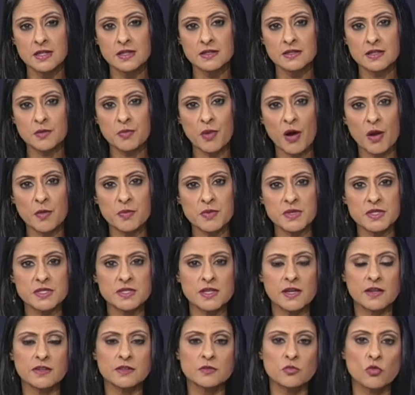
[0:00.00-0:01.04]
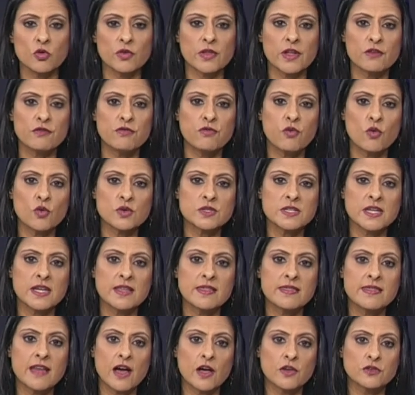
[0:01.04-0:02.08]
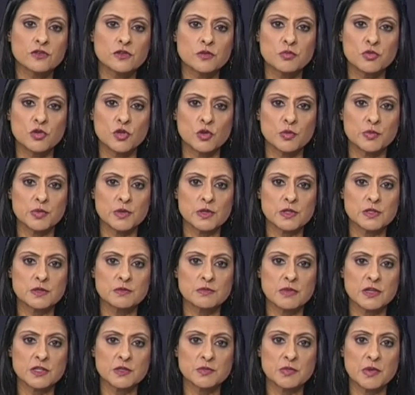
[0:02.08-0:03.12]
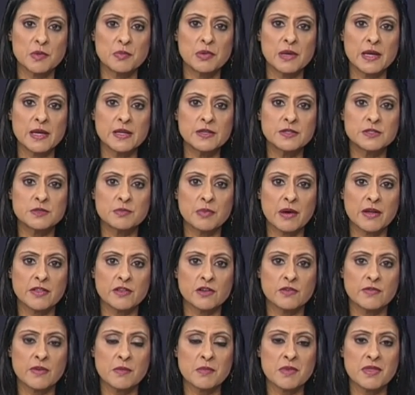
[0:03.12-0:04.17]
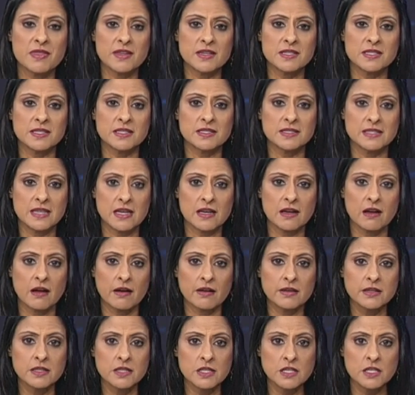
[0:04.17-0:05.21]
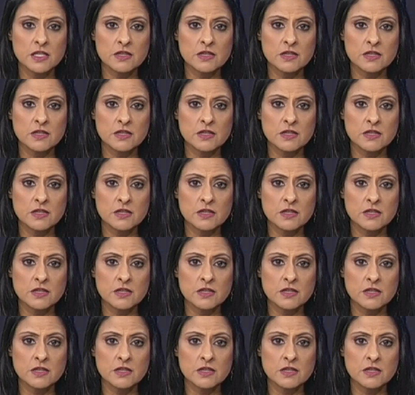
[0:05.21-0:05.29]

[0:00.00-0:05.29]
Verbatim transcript: The department says more than 14,000 pupils must be placed by the November 30th deadline.